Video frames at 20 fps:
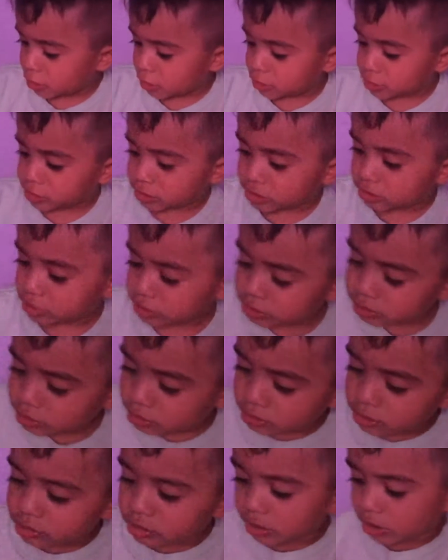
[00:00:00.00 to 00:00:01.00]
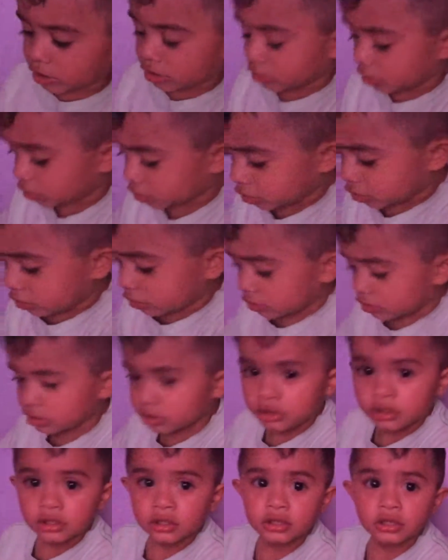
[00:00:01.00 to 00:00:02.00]
No. Go show him the
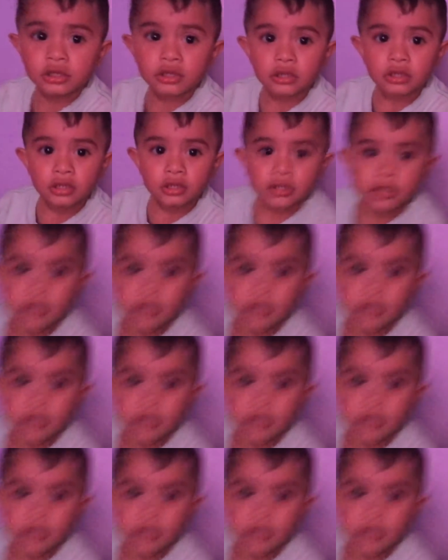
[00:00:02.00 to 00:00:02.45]
piano. Come on.